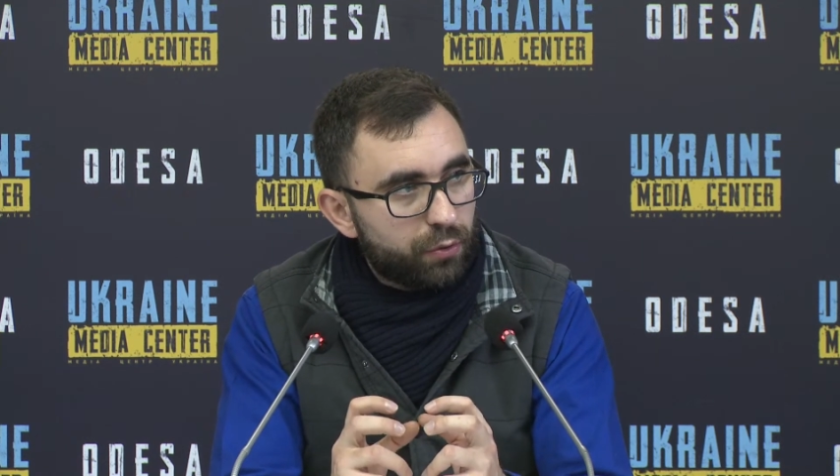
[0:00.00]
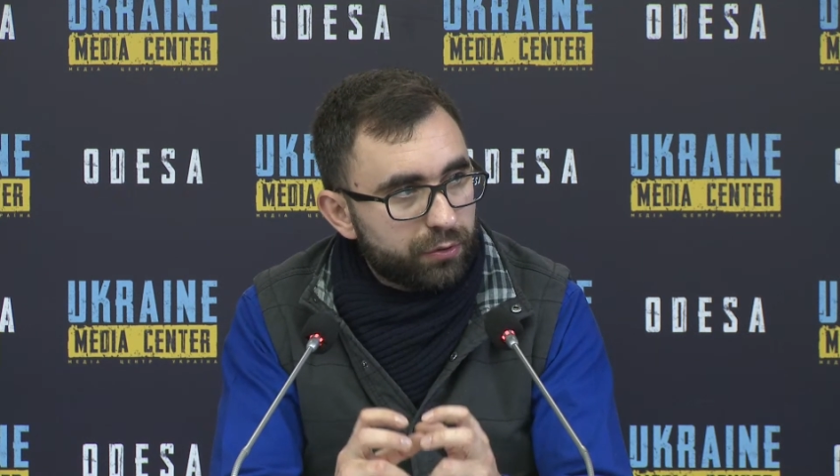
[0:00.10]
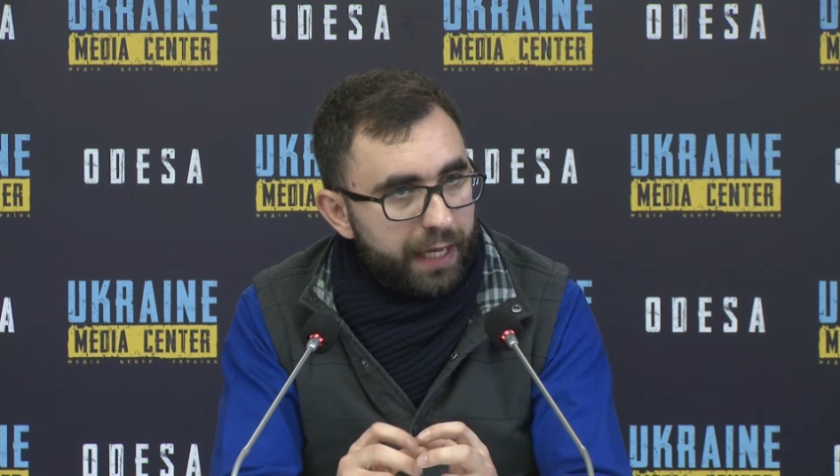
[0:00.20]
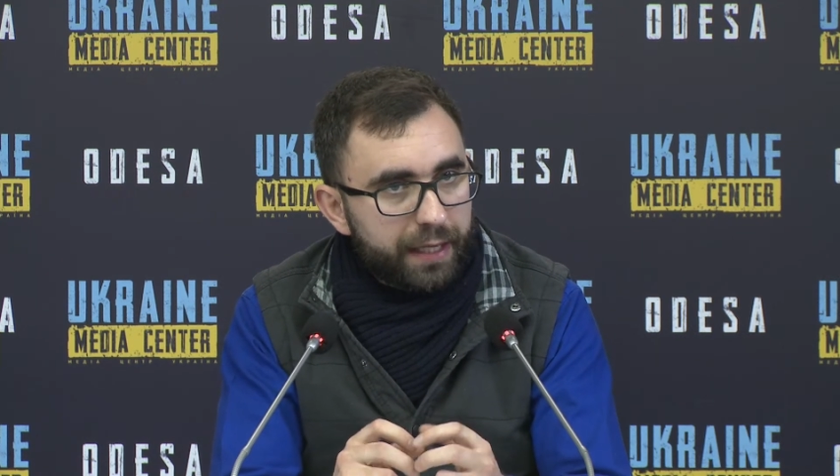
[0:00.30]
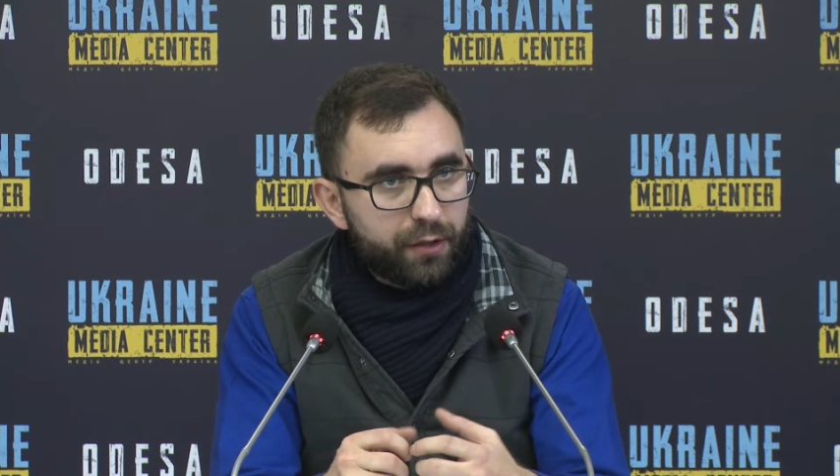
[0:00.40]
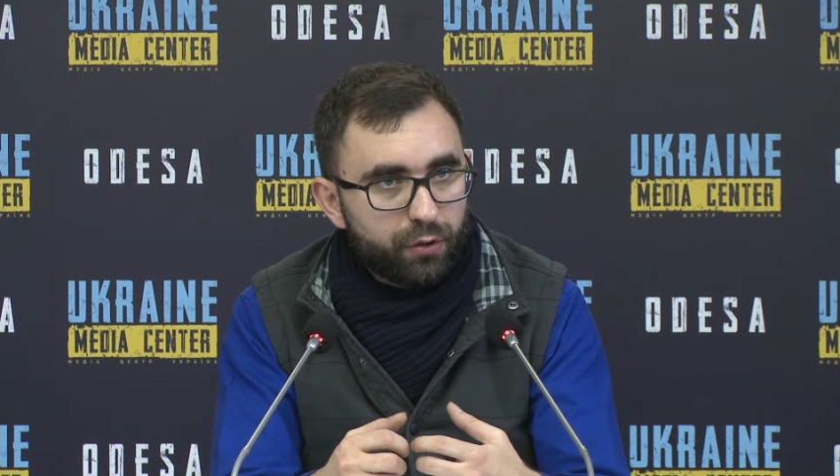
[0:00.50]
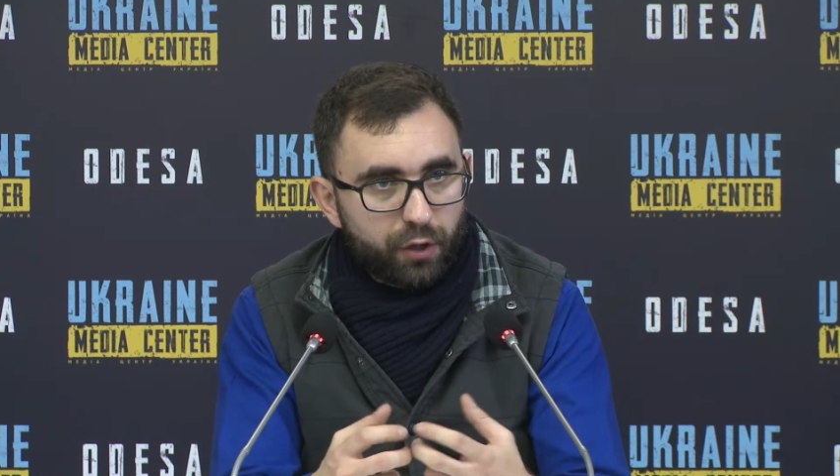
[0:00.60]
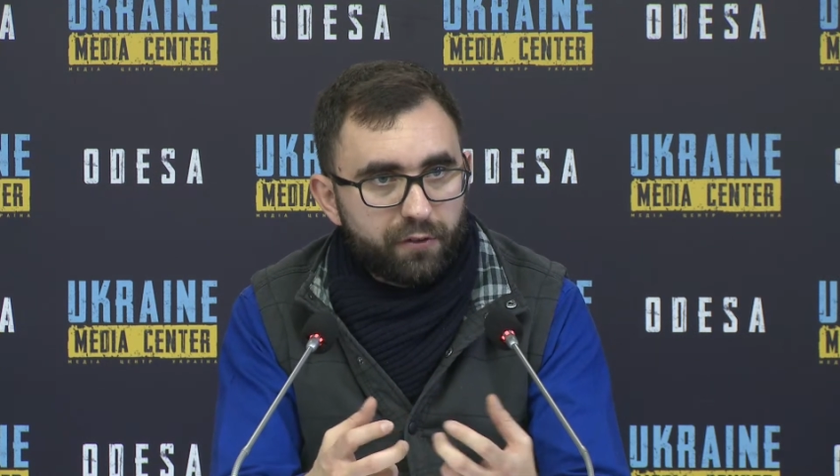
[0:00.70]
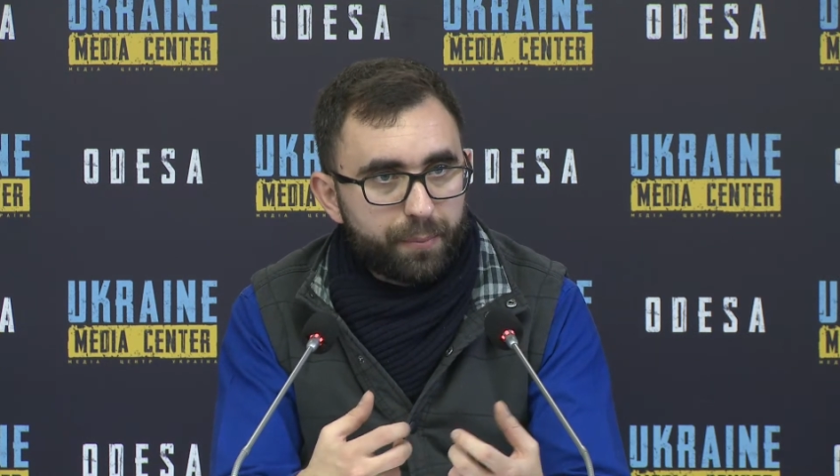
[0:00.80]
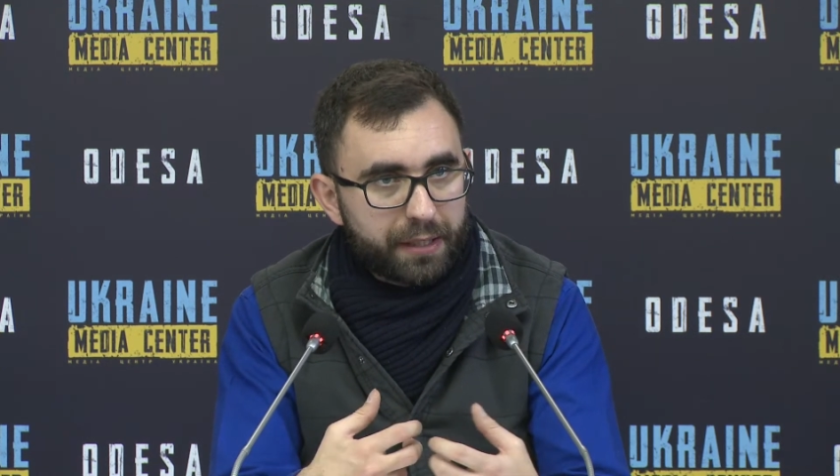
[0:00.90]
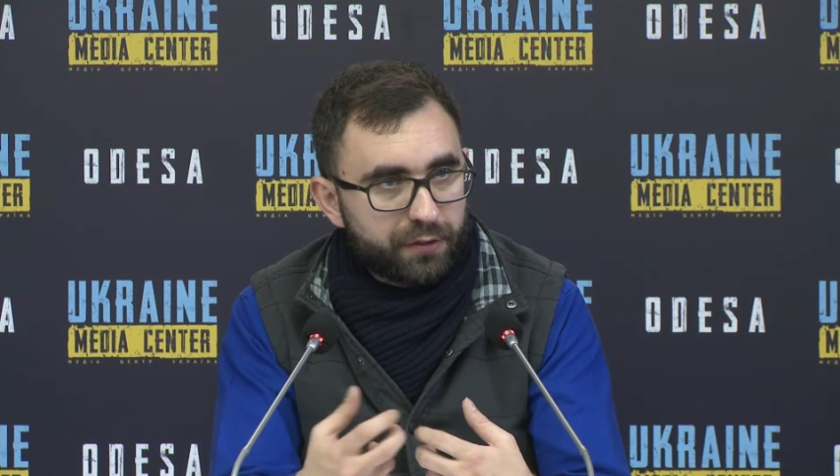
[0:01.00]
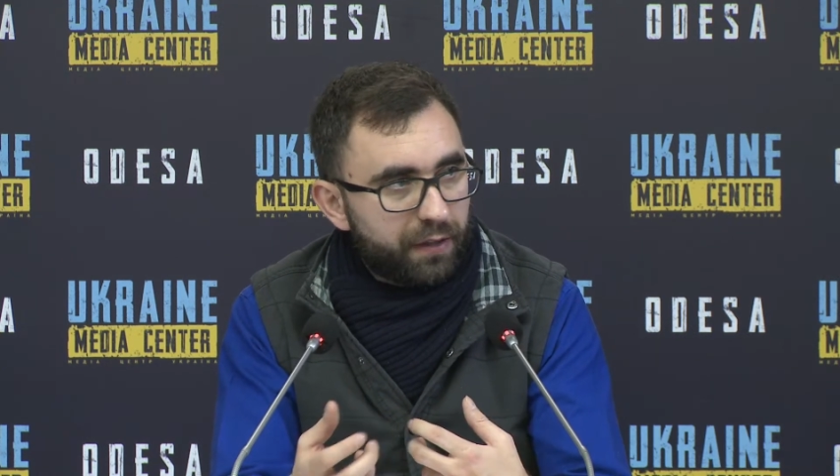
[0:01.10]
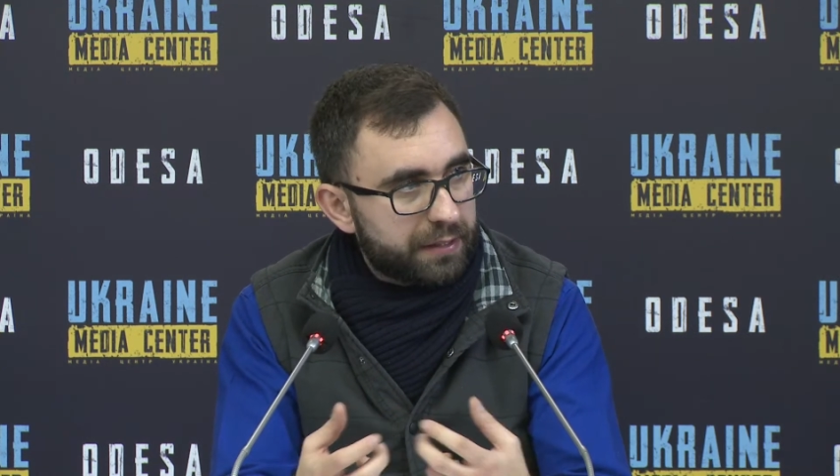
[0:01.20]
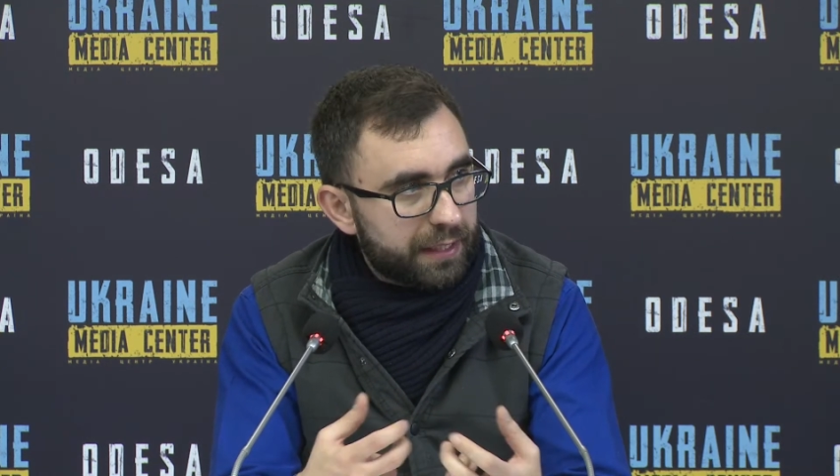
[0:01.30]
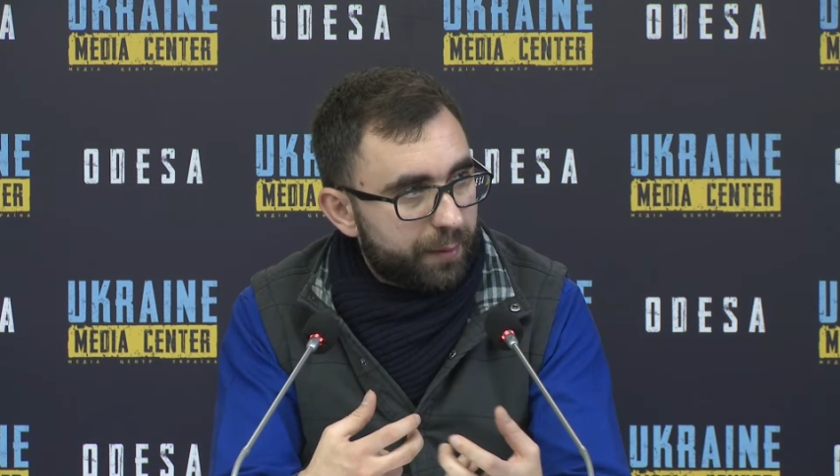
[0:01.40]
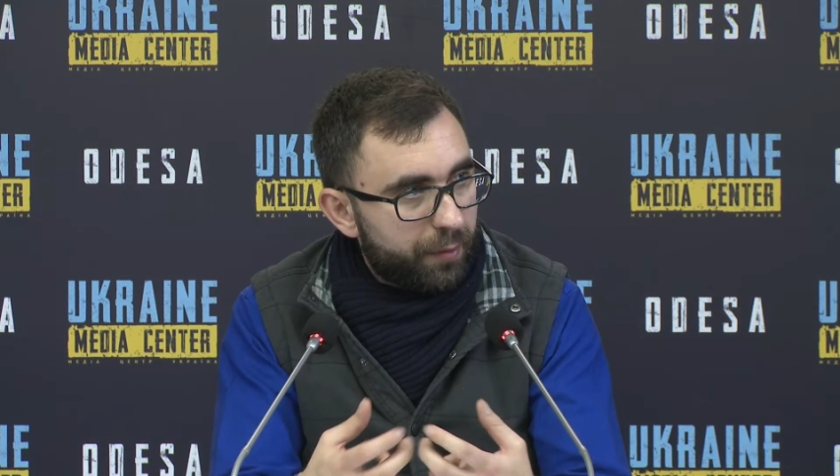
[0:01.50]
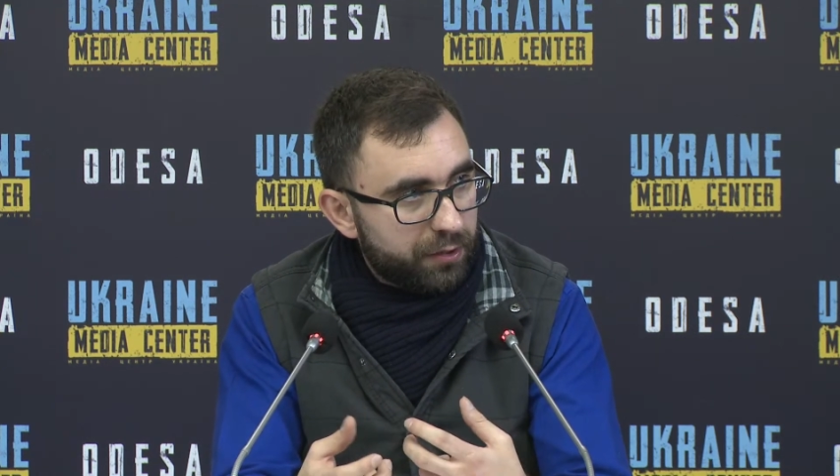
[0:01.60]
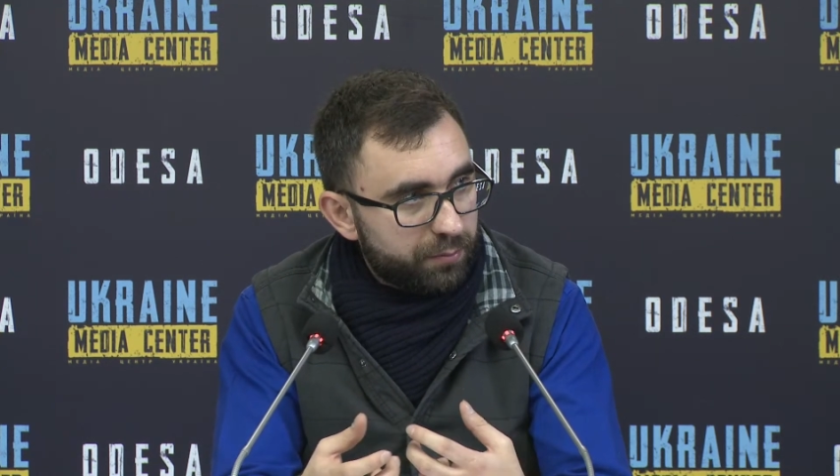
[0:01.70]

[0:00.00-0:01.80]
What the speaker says: These people will undergo